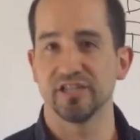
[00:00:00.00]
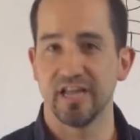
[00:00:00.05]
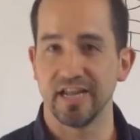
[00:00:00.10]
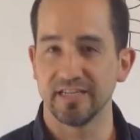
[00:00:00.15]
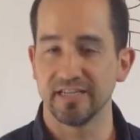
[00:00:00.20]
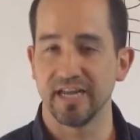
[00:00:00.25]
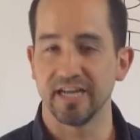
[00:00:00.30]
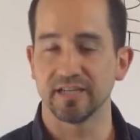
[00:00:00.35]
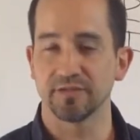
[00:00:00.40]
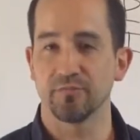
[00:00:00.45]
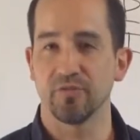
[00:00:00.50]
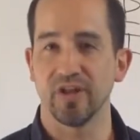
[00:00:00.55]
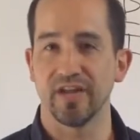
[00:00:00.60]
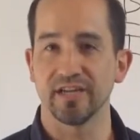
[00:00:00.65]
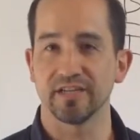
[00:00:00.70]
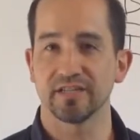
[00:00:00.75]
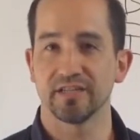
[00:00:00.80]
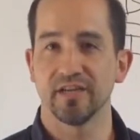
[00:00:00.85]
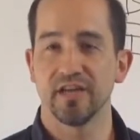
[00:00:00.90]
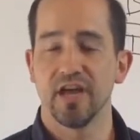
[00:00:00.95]
that takes
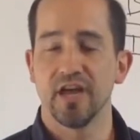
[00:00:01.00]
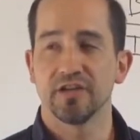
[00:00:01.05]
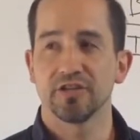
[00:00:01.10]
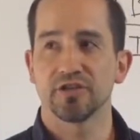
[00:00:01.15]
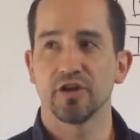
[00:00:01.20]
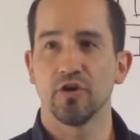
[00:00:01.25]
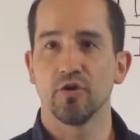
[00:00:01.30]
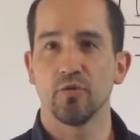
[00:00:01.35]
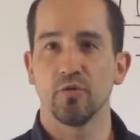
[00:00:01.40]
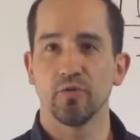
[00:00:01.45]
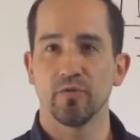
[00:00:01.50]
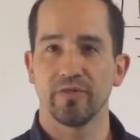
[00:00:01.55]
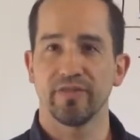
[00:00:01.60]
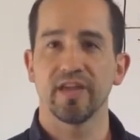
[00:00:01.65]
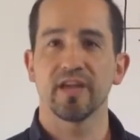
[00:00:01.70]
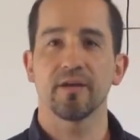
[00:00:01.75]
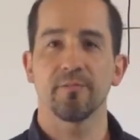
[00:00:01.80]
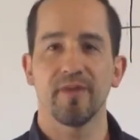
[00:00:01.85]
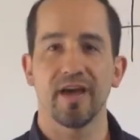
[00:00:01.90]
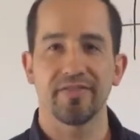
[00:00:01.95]
place. So
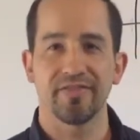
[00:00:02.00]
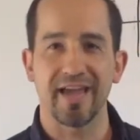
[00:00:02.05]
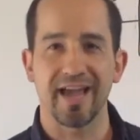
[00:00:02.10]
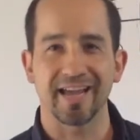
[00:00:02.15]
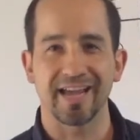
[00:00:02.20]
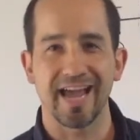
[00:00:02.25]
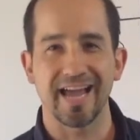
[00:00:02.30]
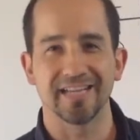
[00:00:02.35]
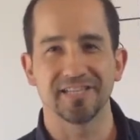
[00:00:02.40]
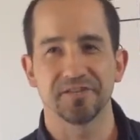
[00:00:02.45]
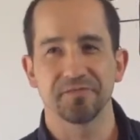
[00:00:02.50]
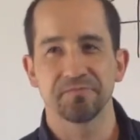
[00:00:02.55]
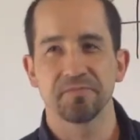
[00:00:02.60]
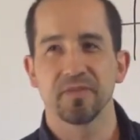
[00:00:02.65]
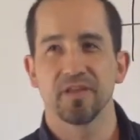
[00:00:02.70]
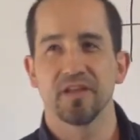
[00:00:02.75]
think about that, guys.